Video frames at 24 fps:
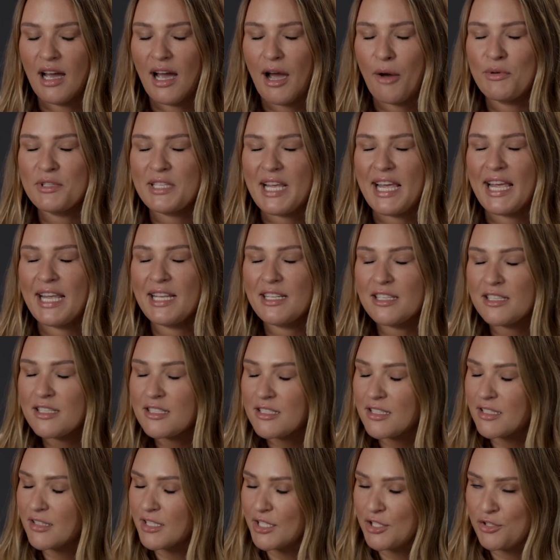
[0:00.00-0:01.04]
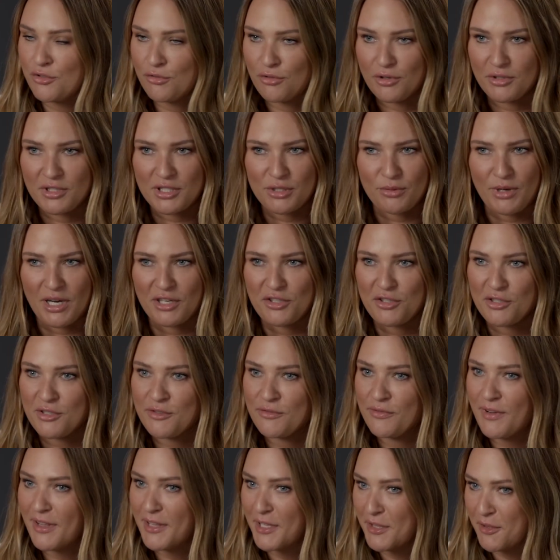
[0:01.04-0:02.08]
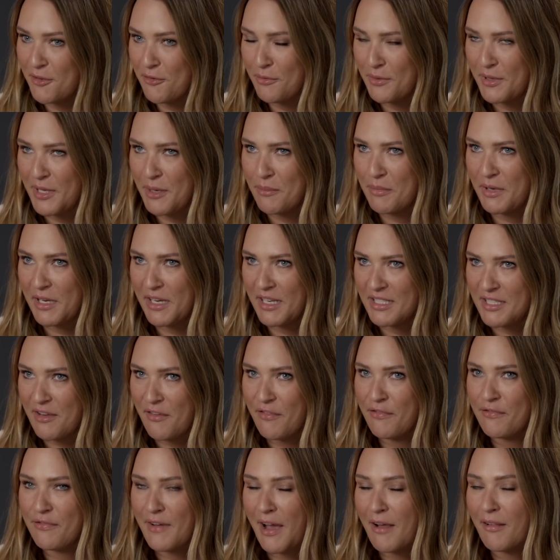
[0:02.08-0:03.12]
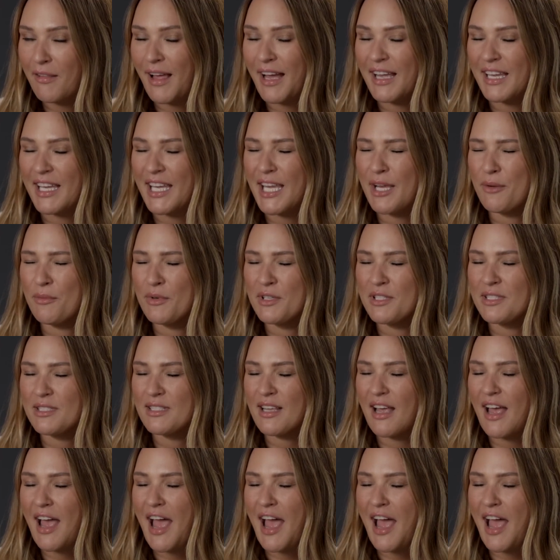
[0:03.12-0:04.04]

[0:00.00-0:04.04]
was instantly drawn to it. I just fell in love with it because I felt like it was